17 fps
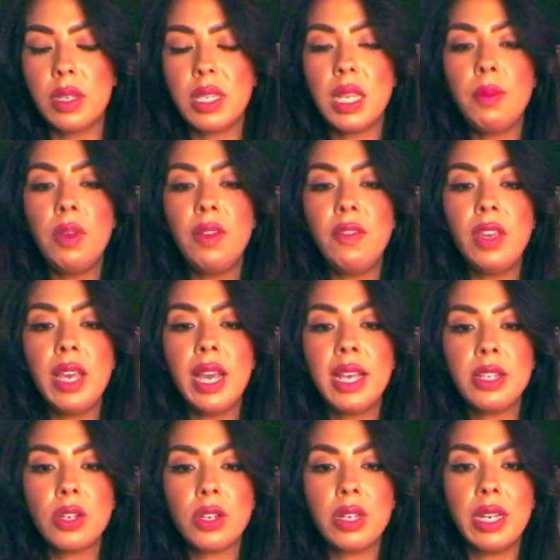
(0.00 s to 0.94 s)
some of you
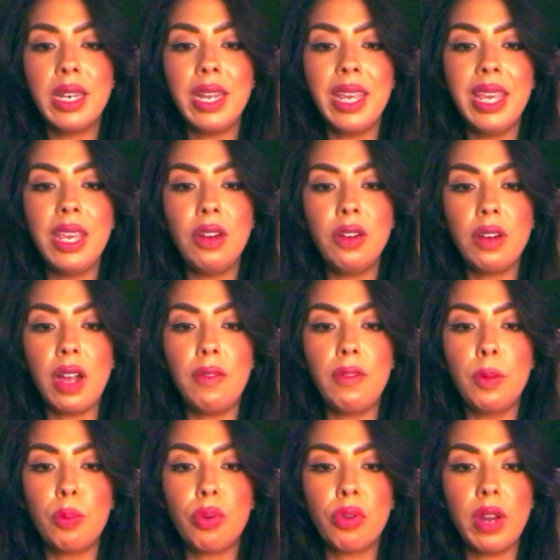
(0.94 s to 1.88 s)
guys are going to hear of
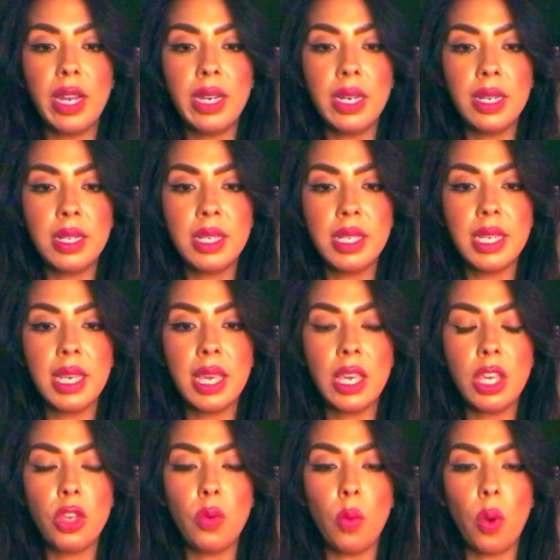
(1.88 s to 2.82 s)
a
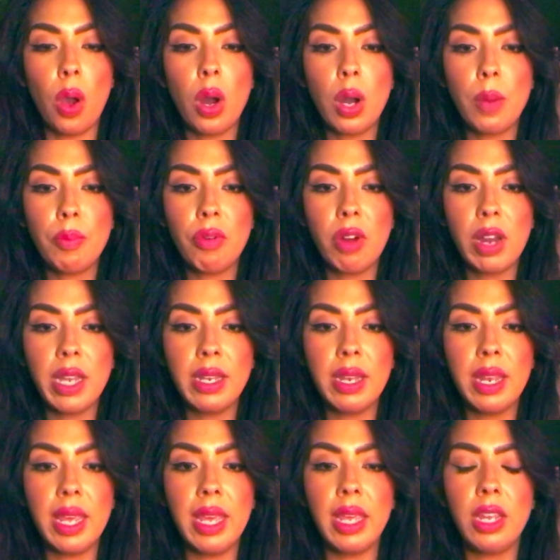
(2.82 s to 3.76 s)
pregnancy. You are
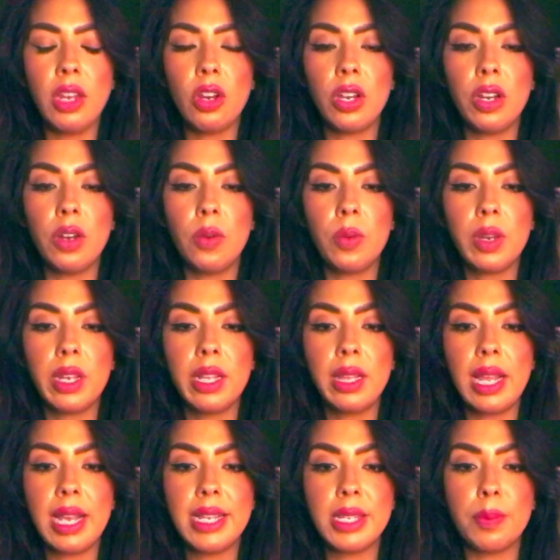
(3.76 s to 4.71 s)
pregnant. You're going to
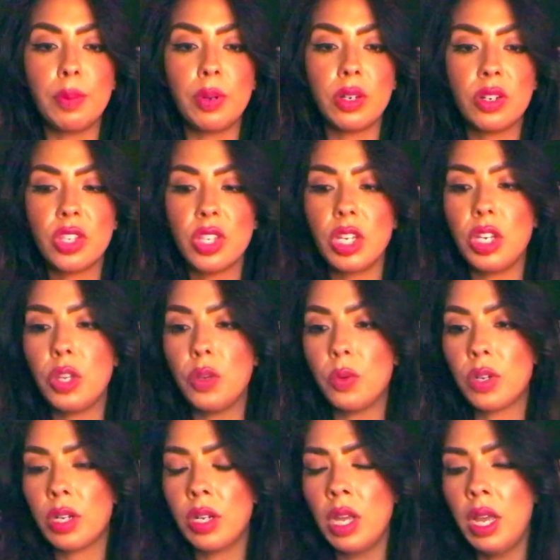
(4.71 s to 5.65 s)
realize the person you
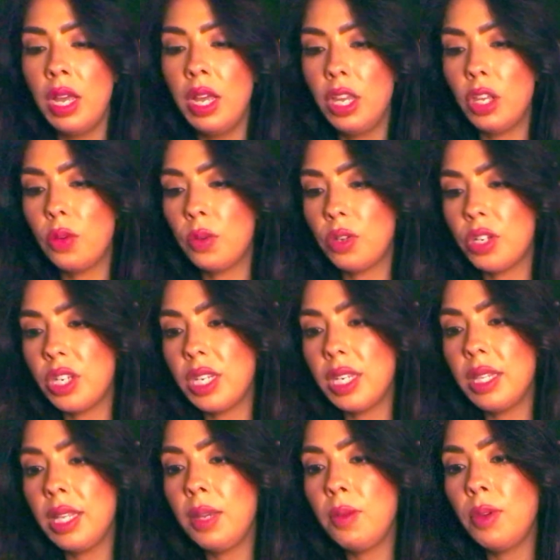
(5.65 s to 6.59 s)
were you were
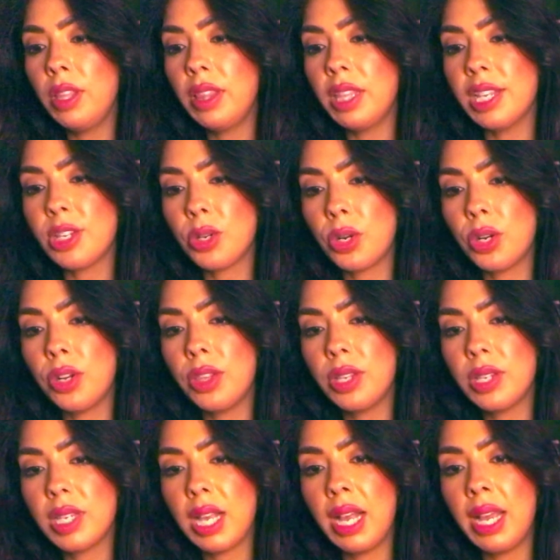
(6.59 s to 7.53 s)
dealing with this earth
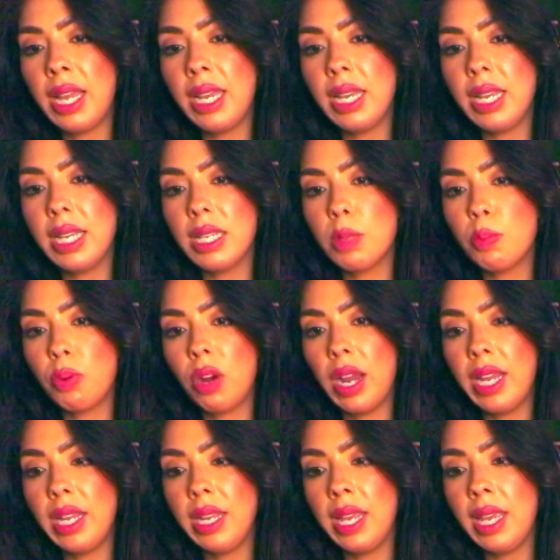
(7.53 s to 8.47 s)
sign is
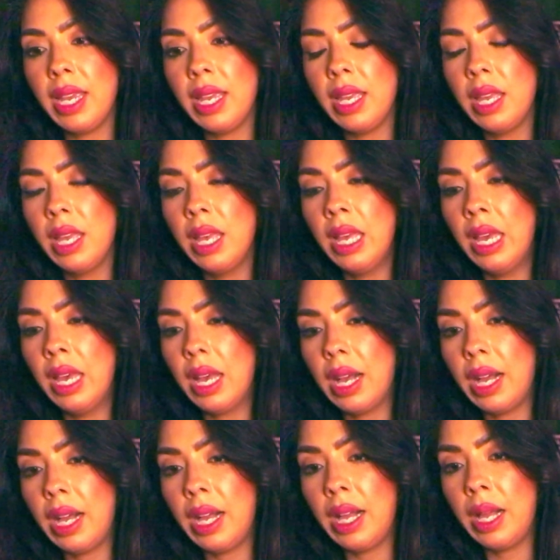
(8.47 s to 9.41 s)
pregnant
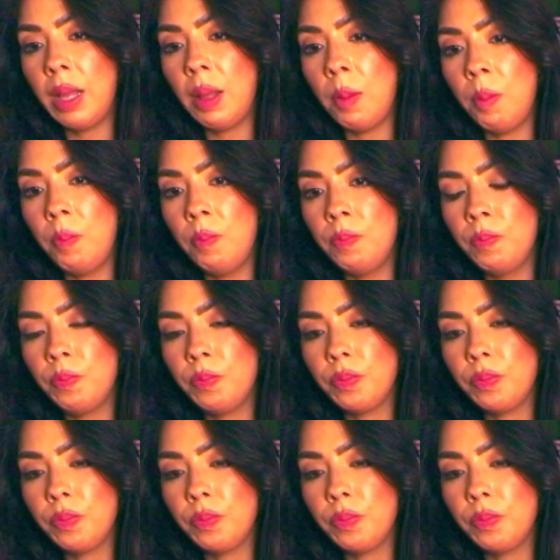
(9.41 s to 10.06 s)
um